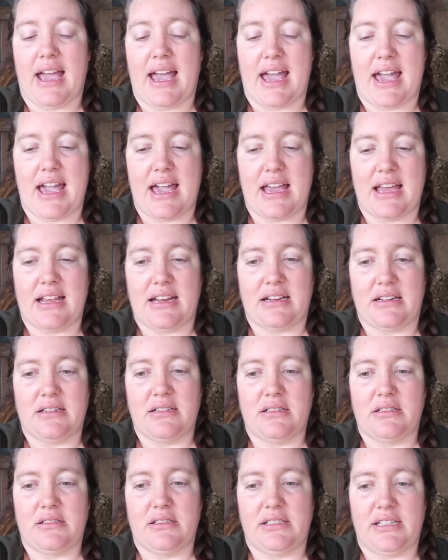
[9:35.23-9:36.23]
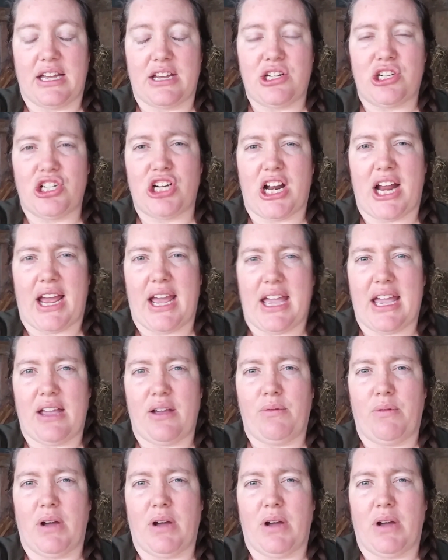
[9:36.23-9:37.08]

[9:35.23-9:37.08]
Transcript: And yesterday